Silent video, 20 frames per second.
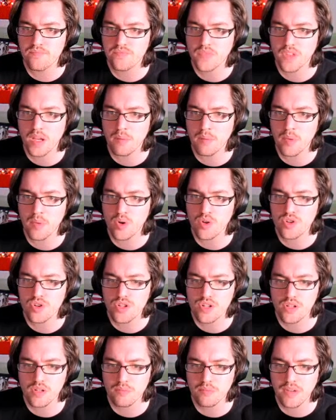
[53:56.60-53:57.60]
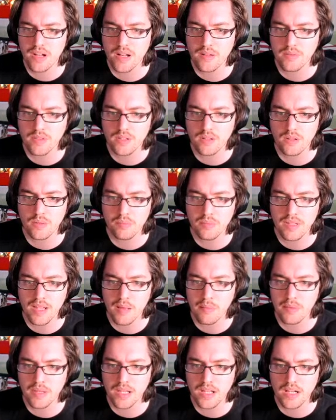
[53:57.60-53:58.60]
emotion bubble, blah
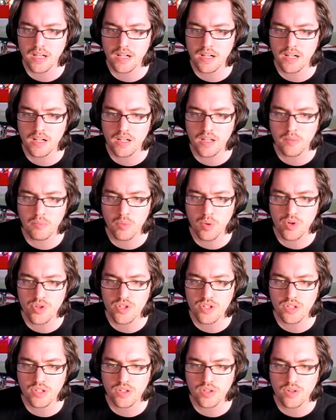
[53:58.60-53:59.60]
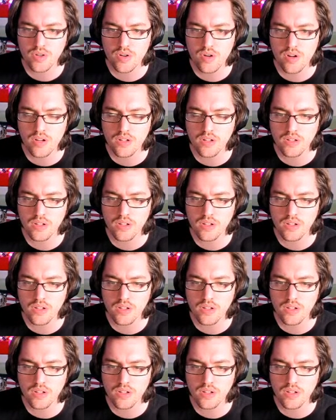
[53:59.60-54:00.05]
blah, emotion chord.